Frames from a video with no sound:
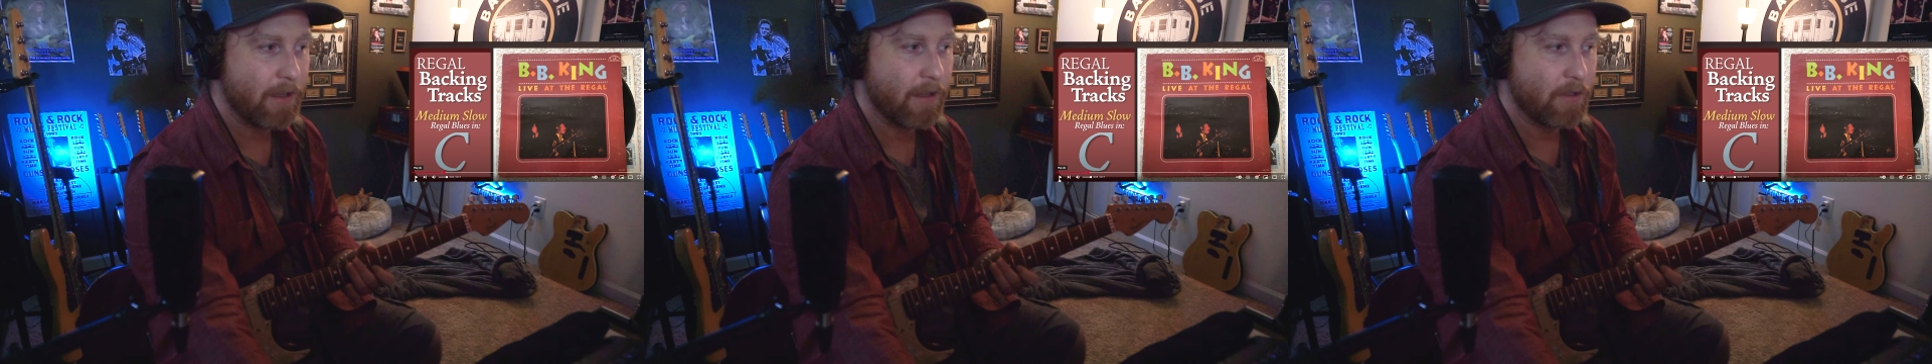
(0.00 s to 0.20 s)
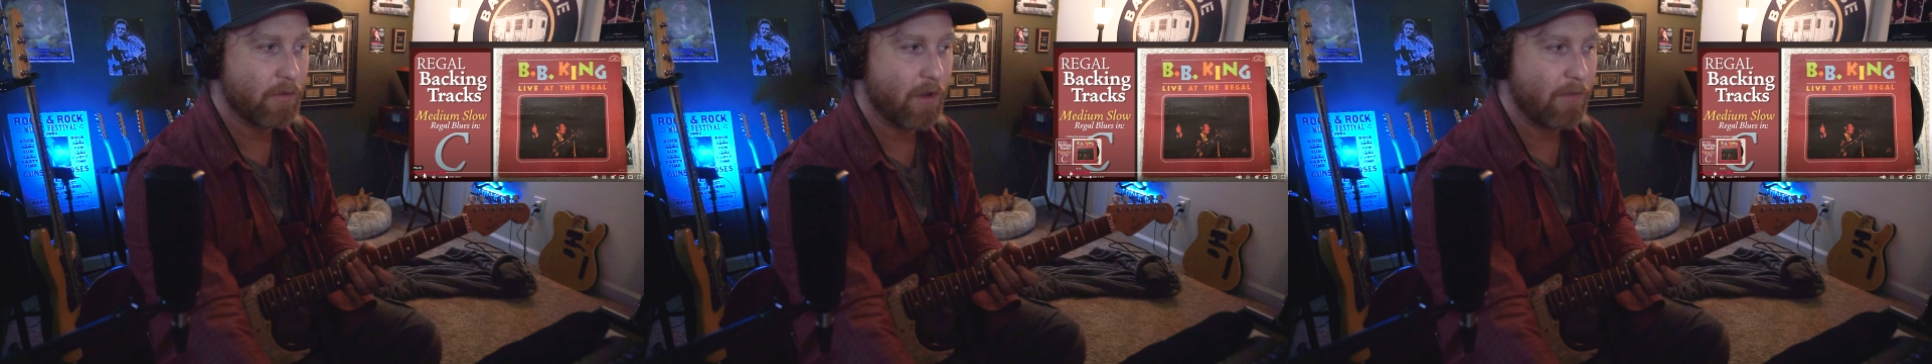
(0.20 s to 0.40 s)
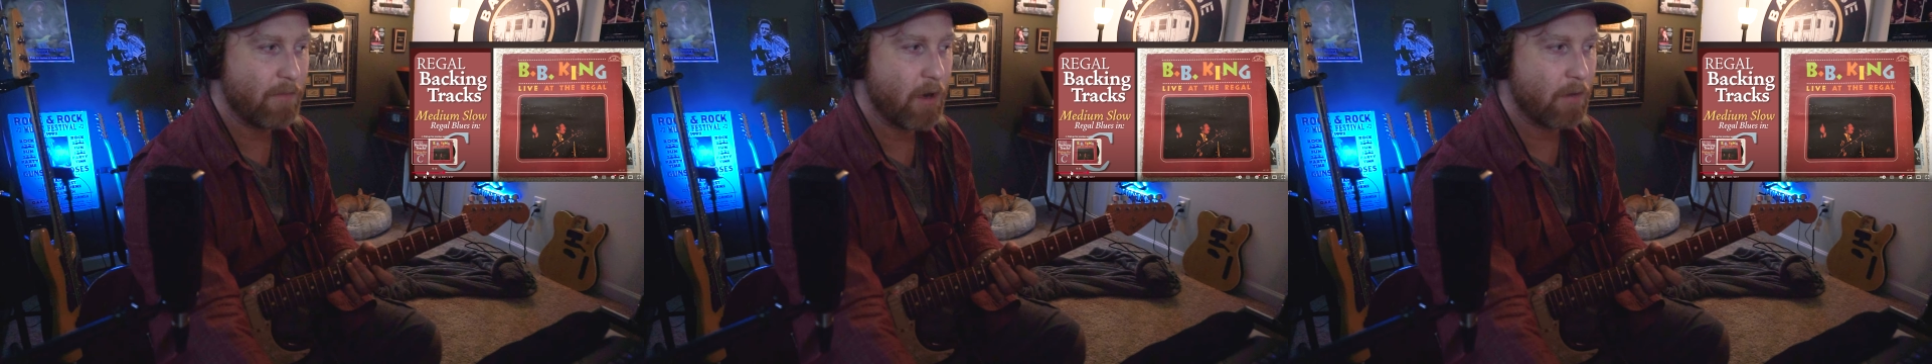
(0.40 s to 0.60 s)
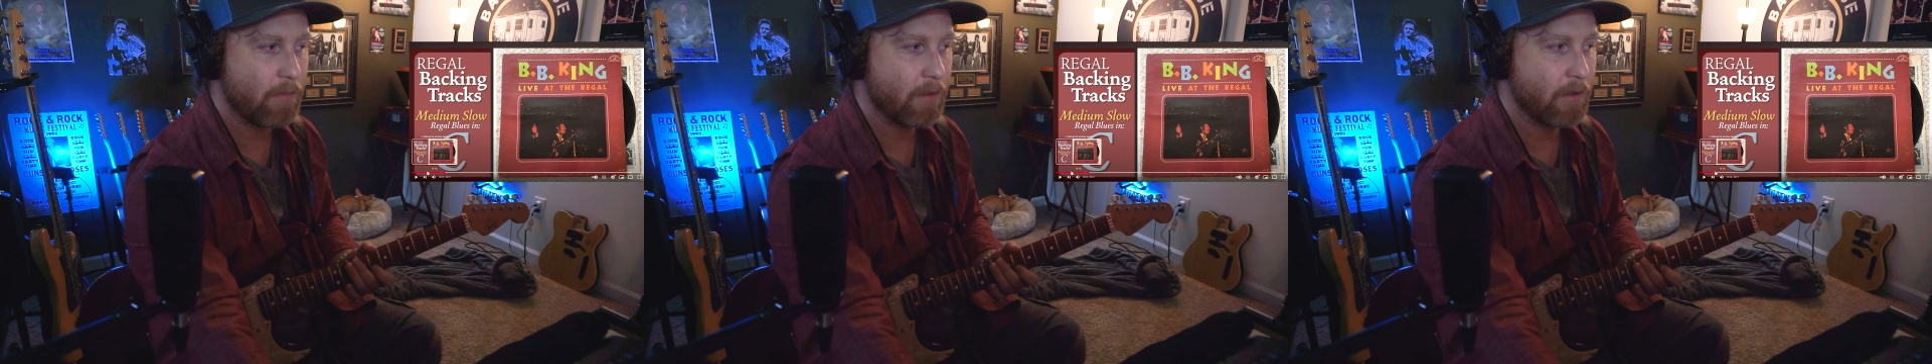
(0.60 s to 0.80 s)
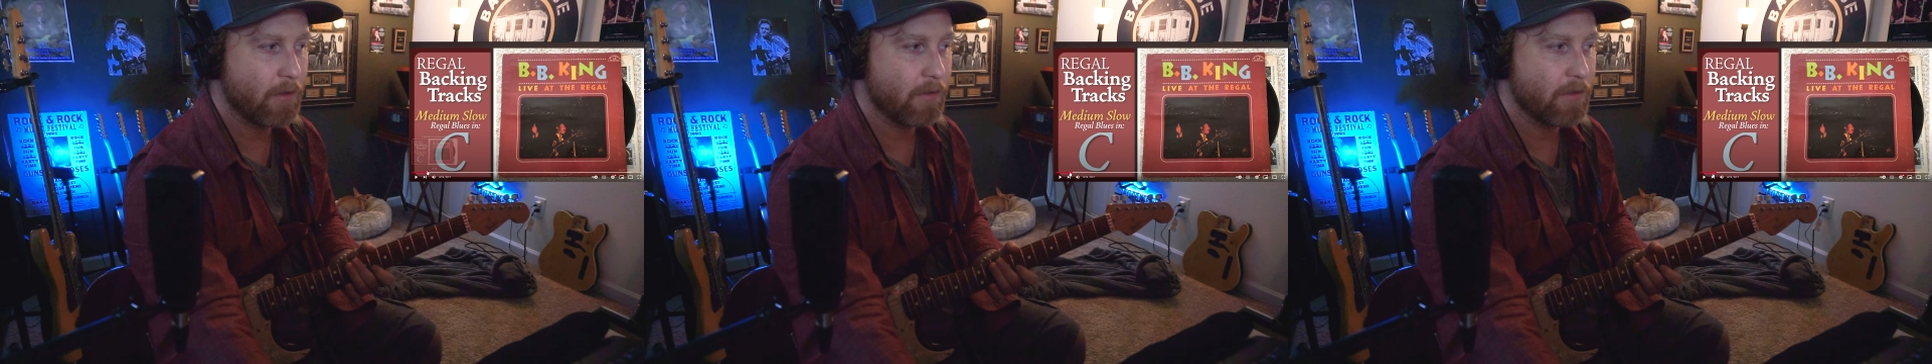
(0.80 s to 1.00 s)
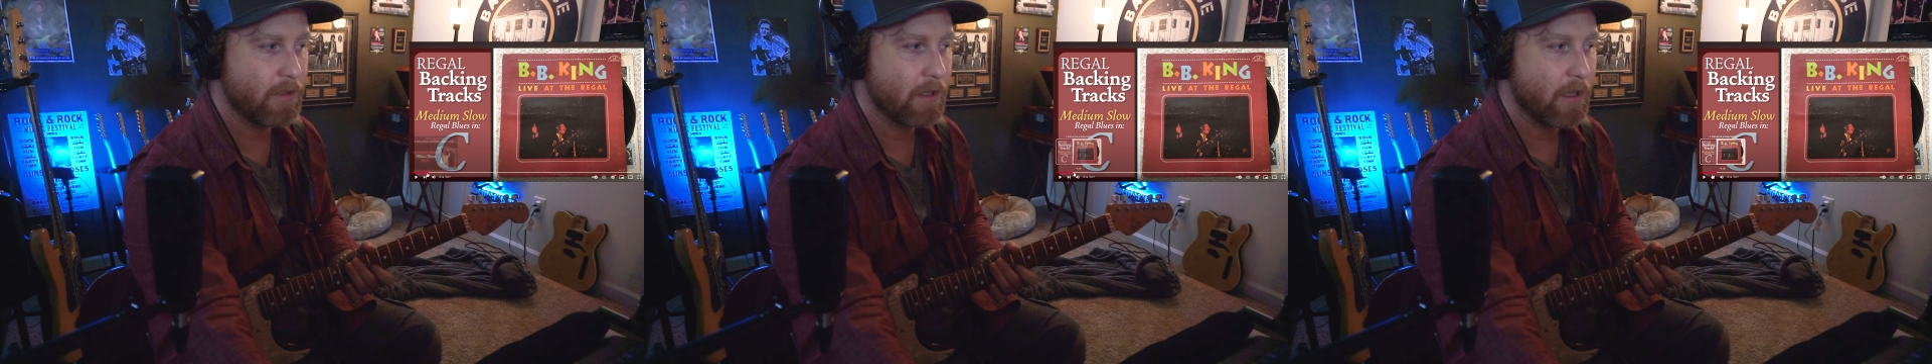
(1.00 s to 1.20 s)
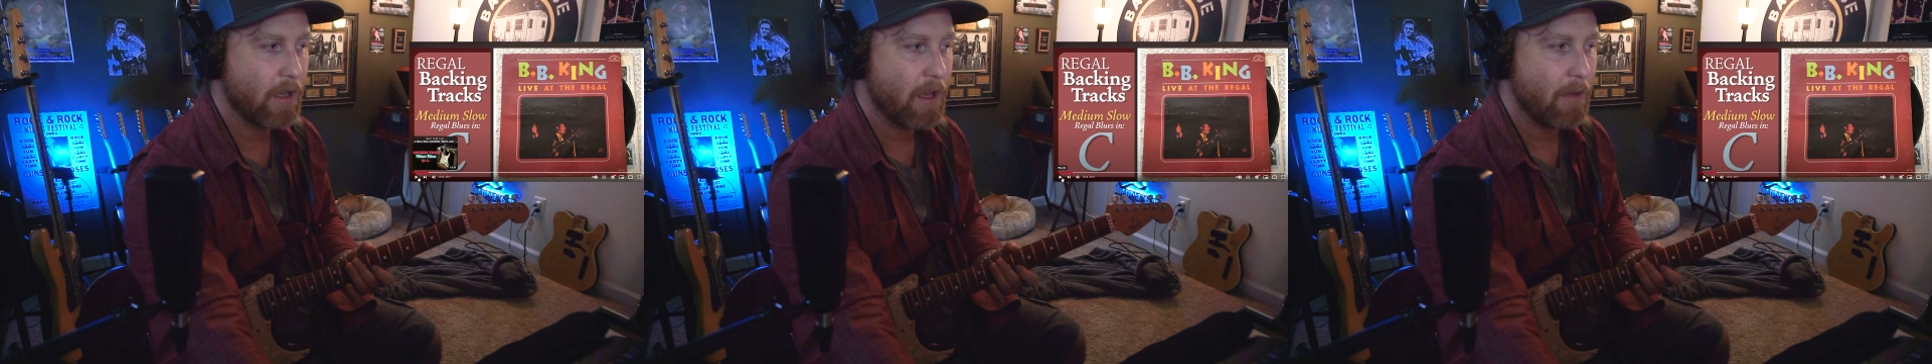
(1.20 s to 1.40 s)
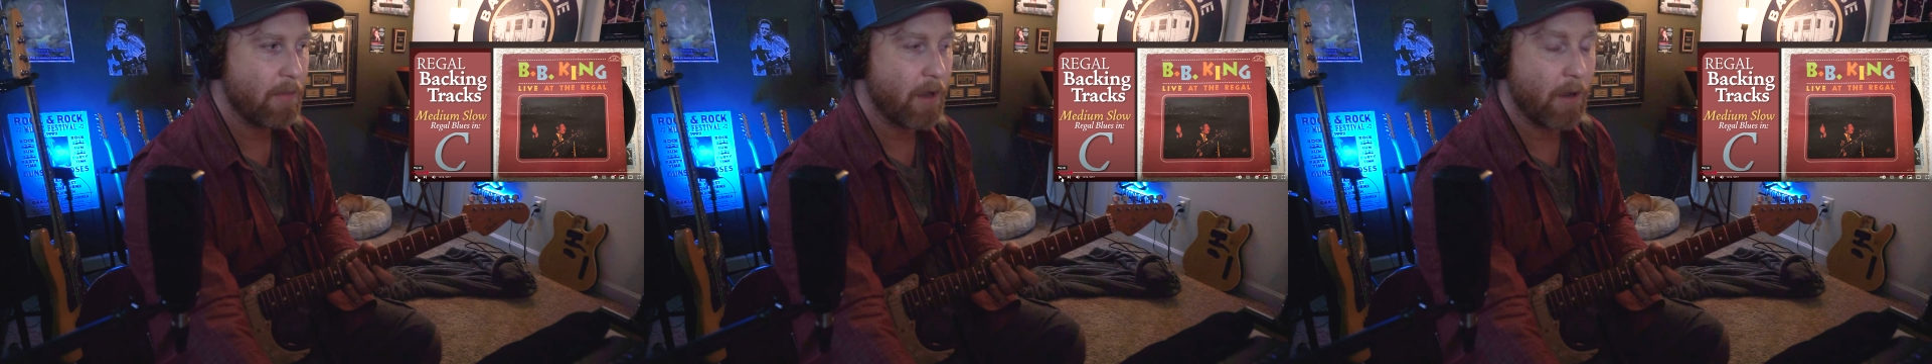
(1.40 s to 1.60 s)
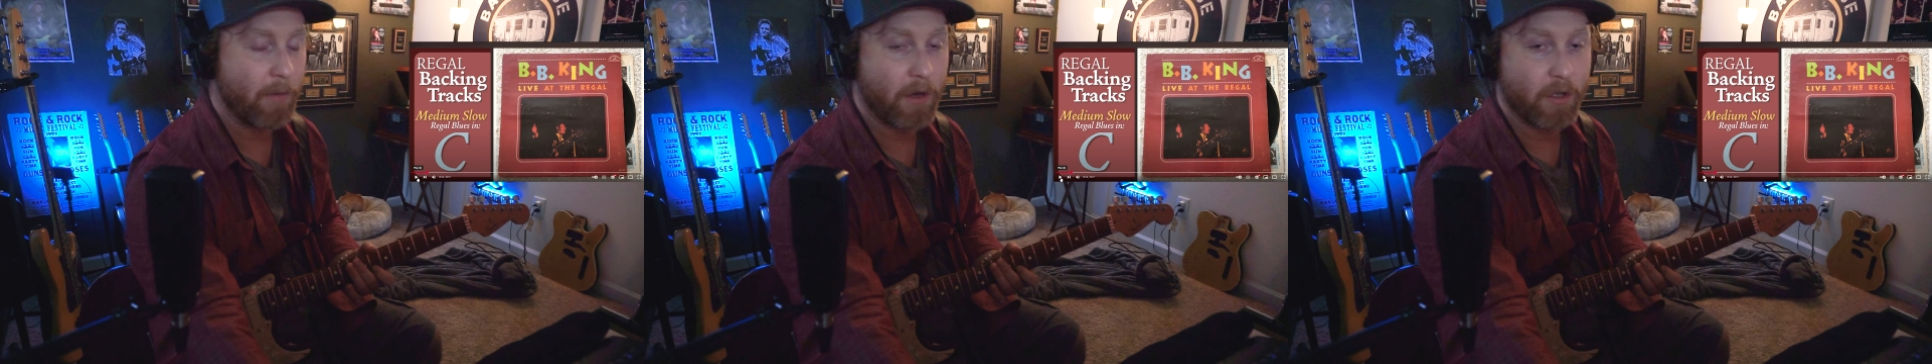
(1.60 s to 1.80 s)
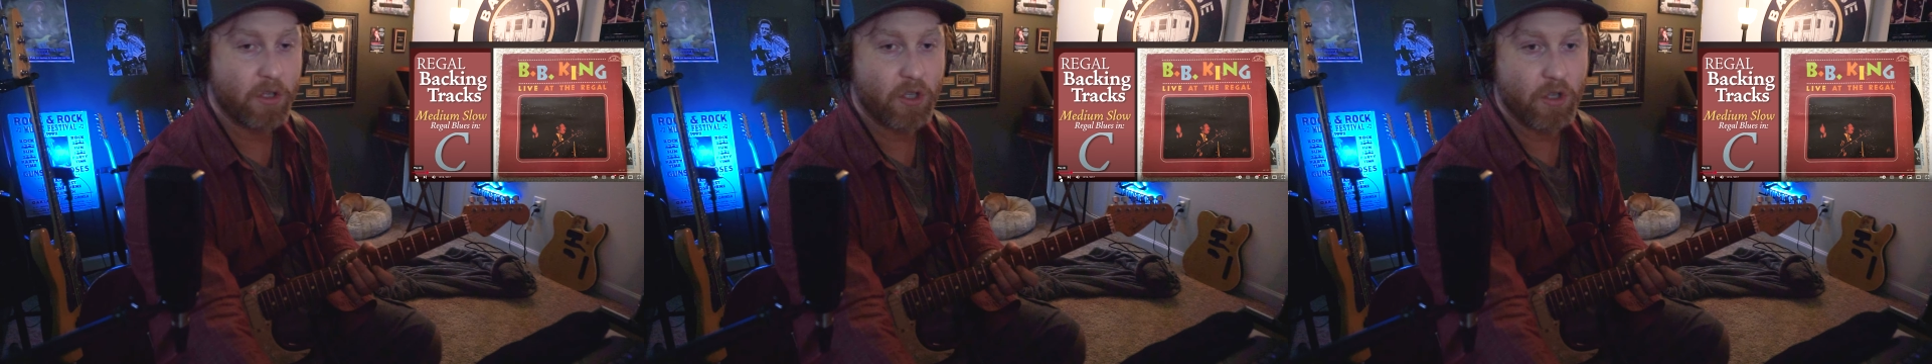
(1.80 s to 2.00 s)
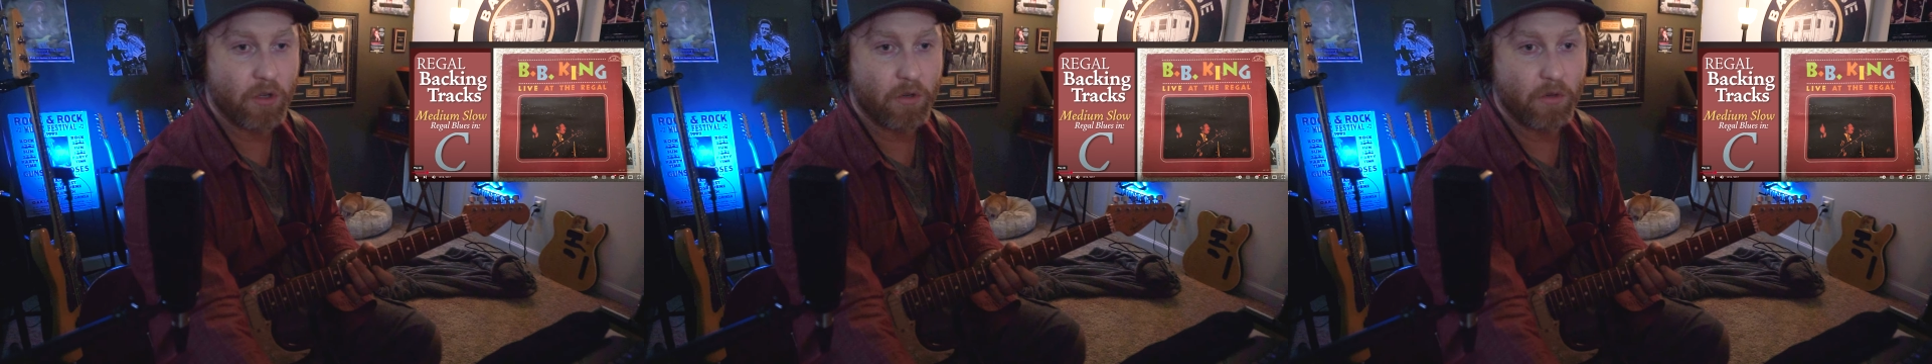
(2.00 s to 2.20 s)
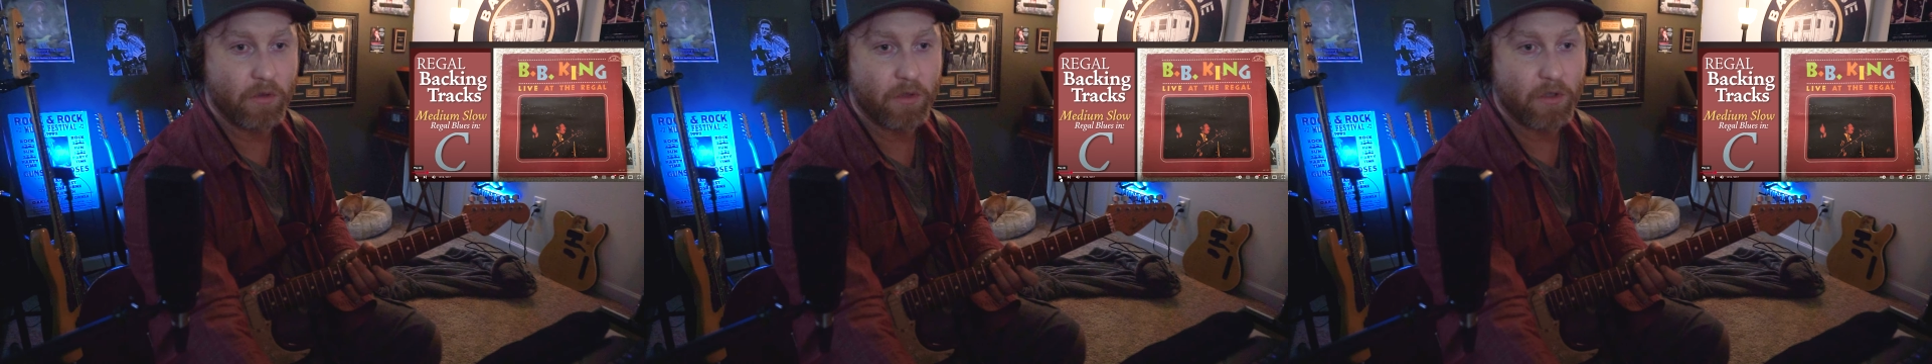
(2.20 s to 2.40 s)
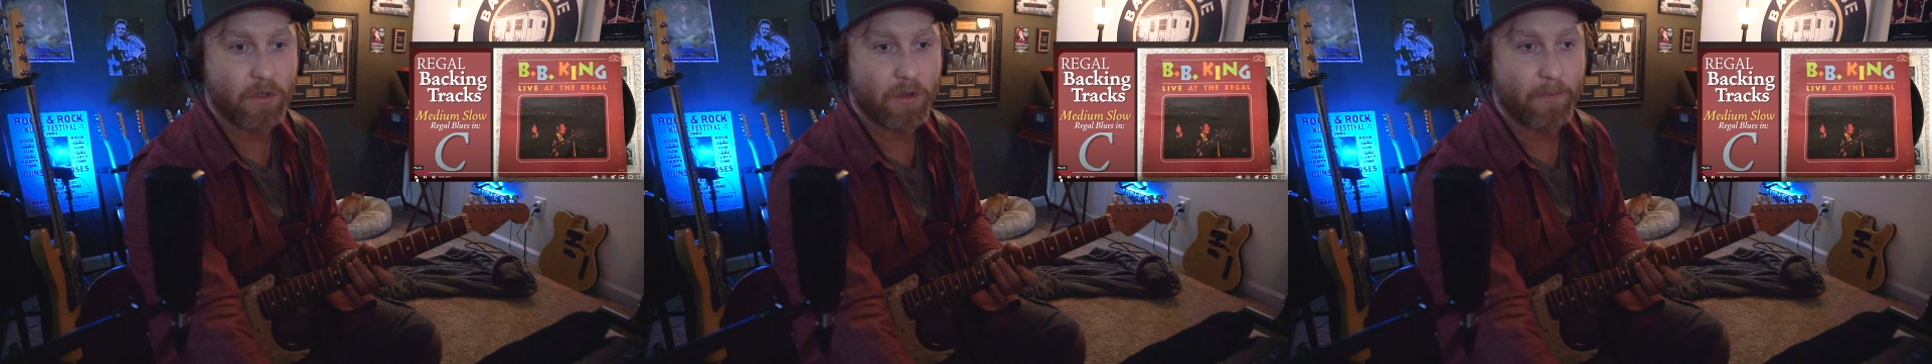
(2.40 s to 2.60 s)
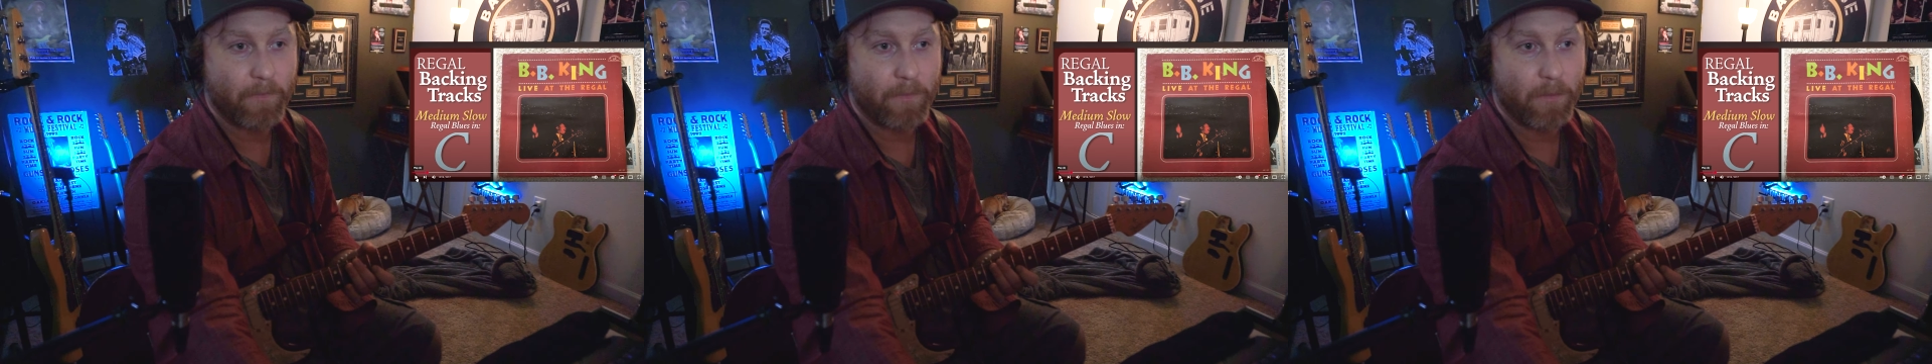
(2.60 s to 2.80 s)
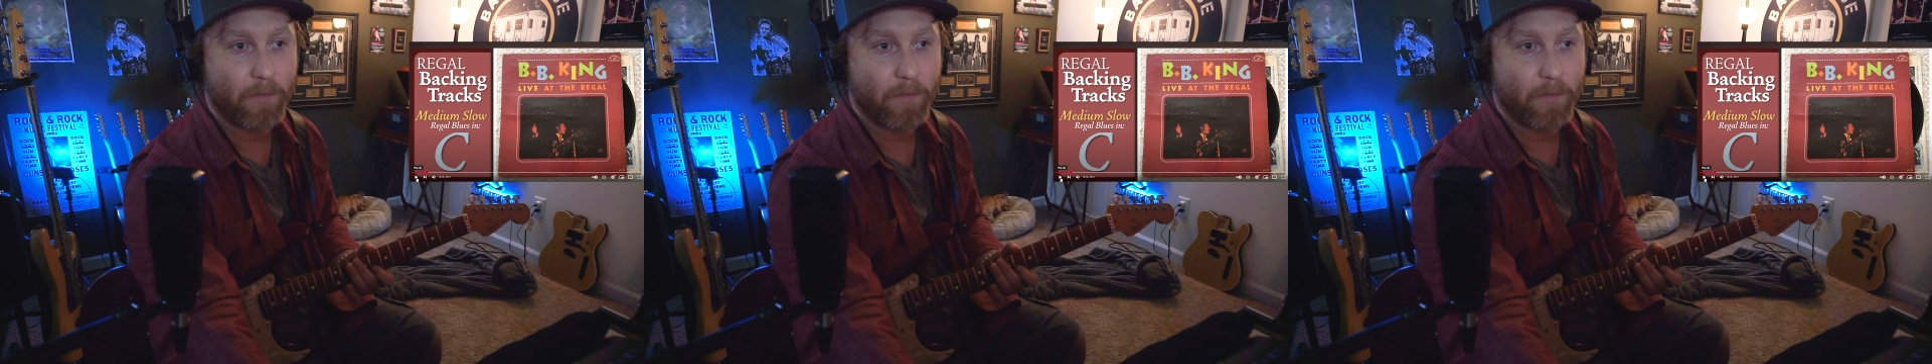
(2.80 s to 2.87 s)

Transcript: the 12-bar blues, but I'm going to choose